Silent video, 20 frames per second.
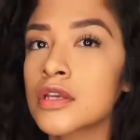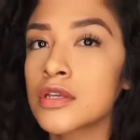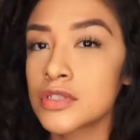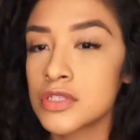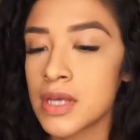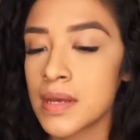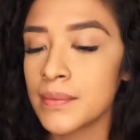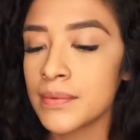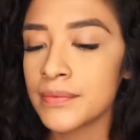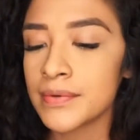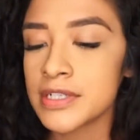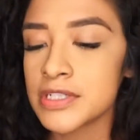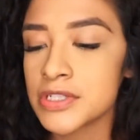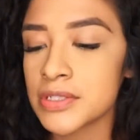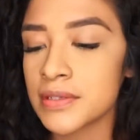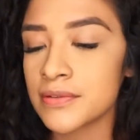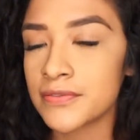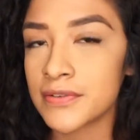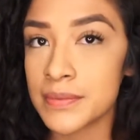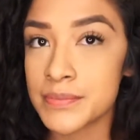So I'm
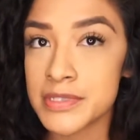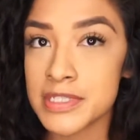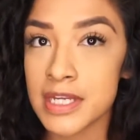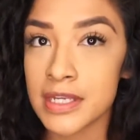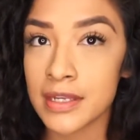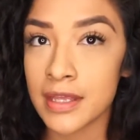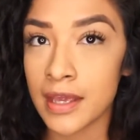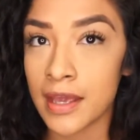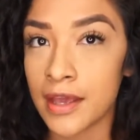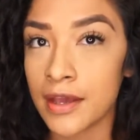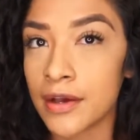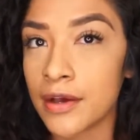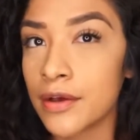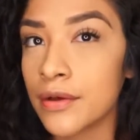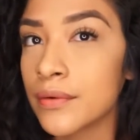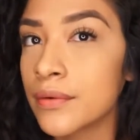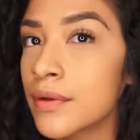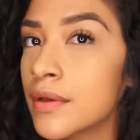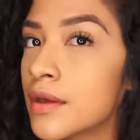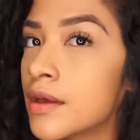originally from San
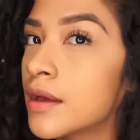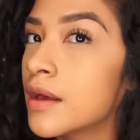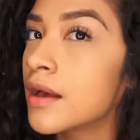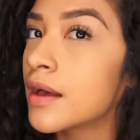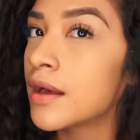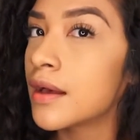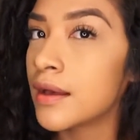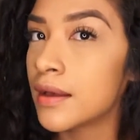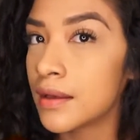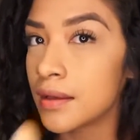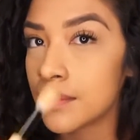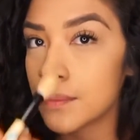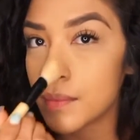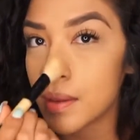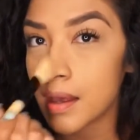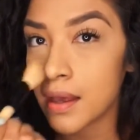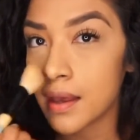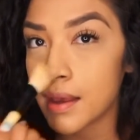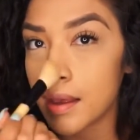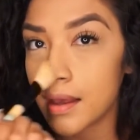Diego.
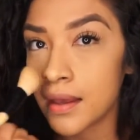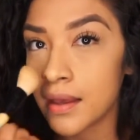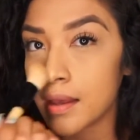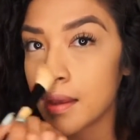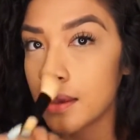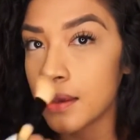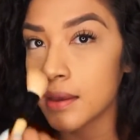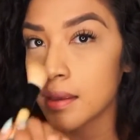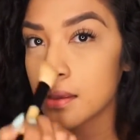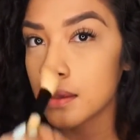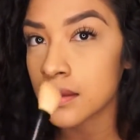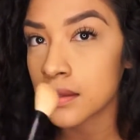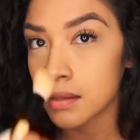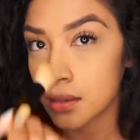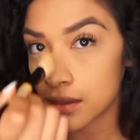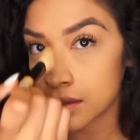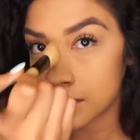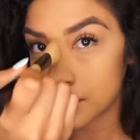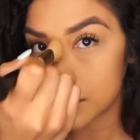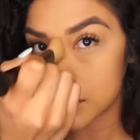I
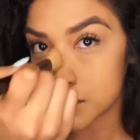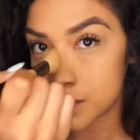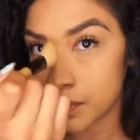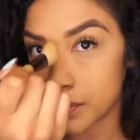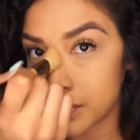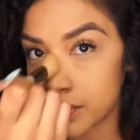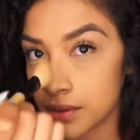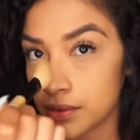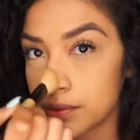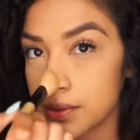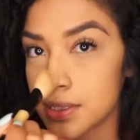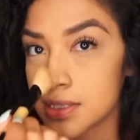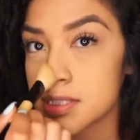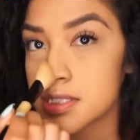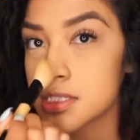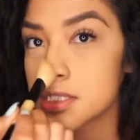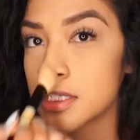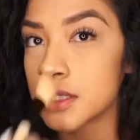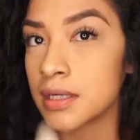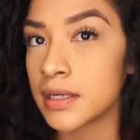was born and
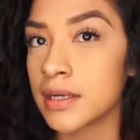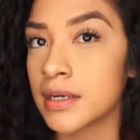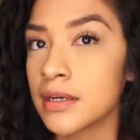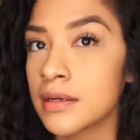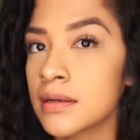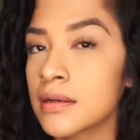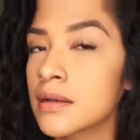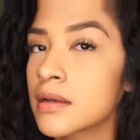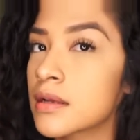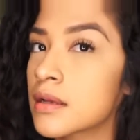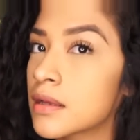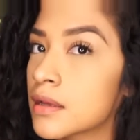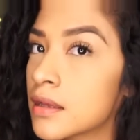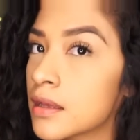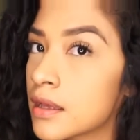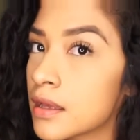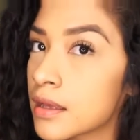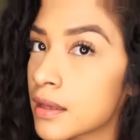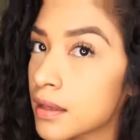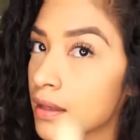raised here,
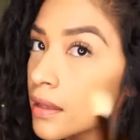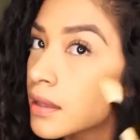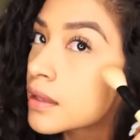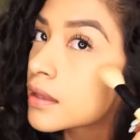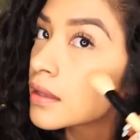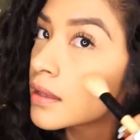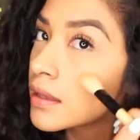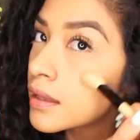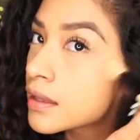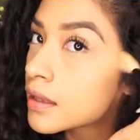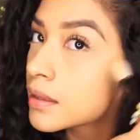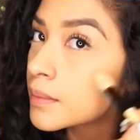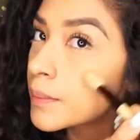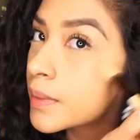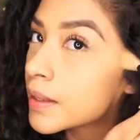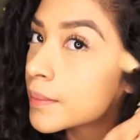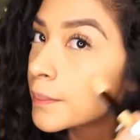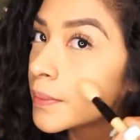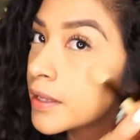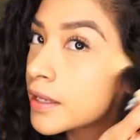and
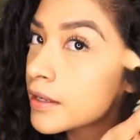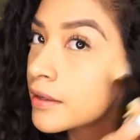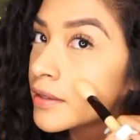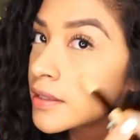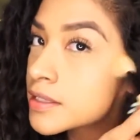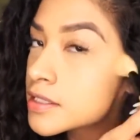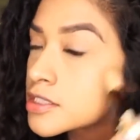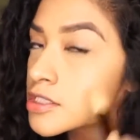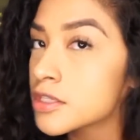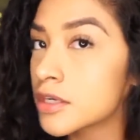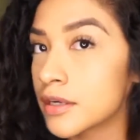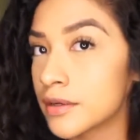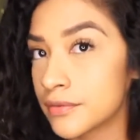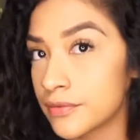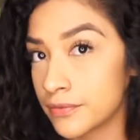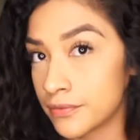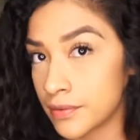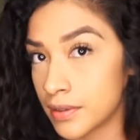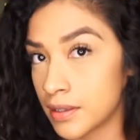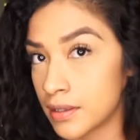my parents are
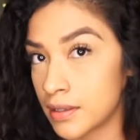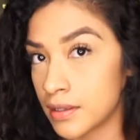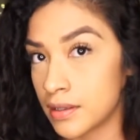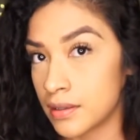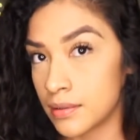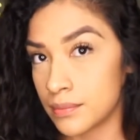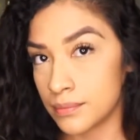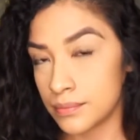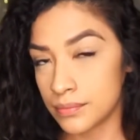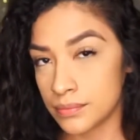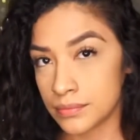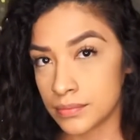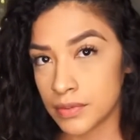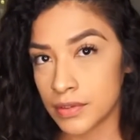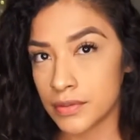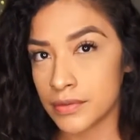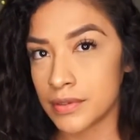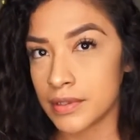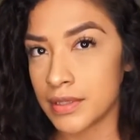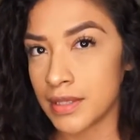from,
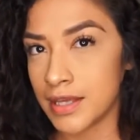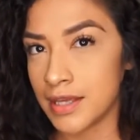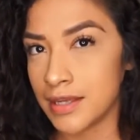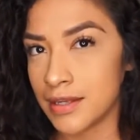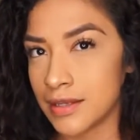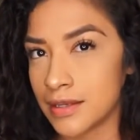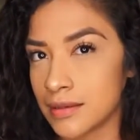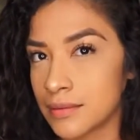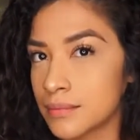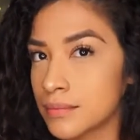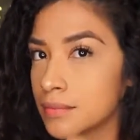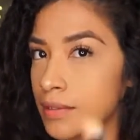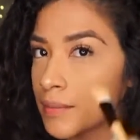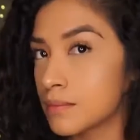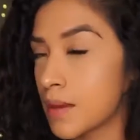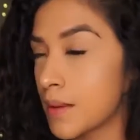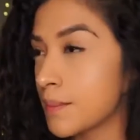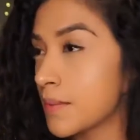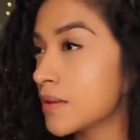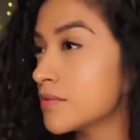oh, the lighting.
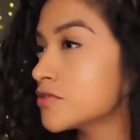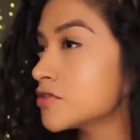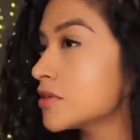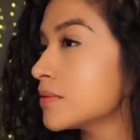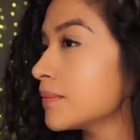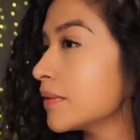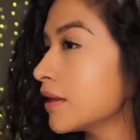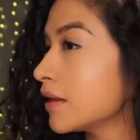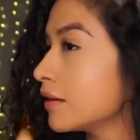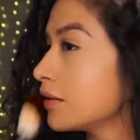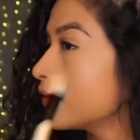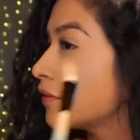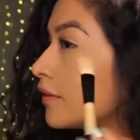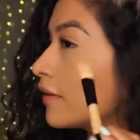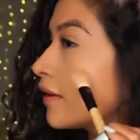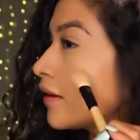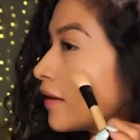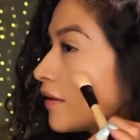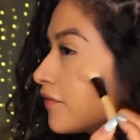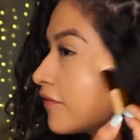My mom's from Mexico
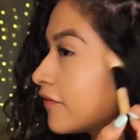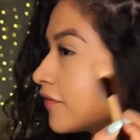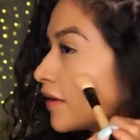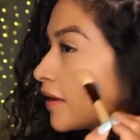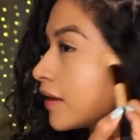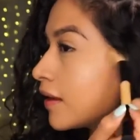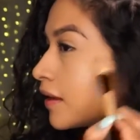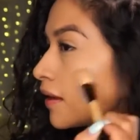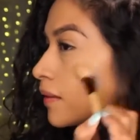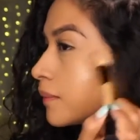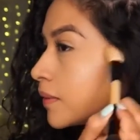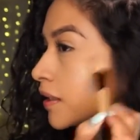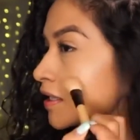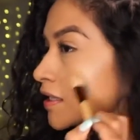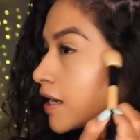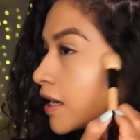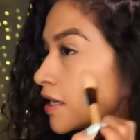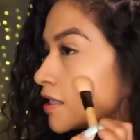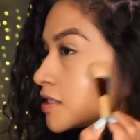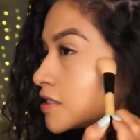DF, and my
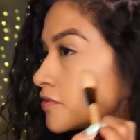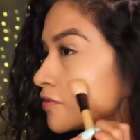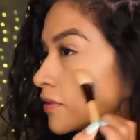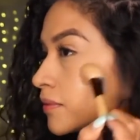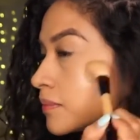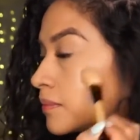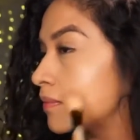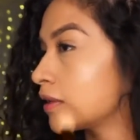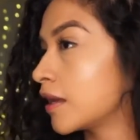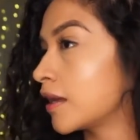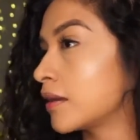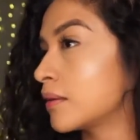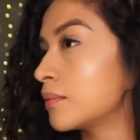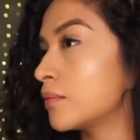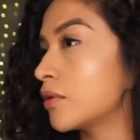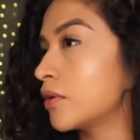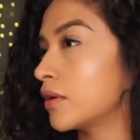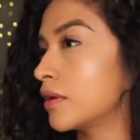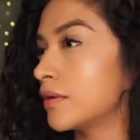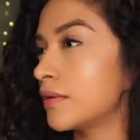dad's from like
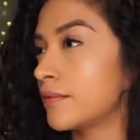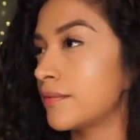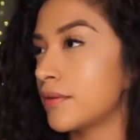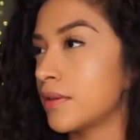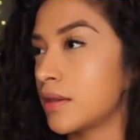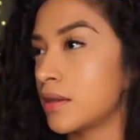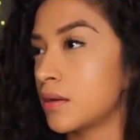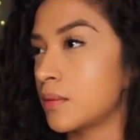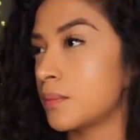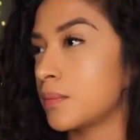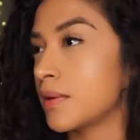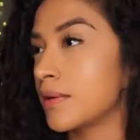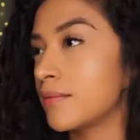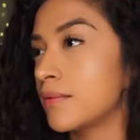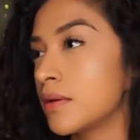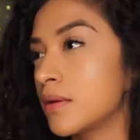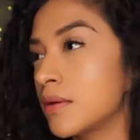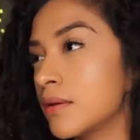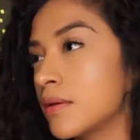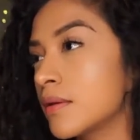more of a little
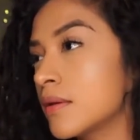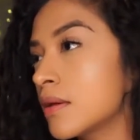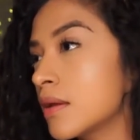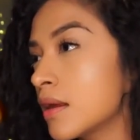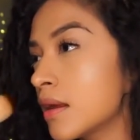pueblo,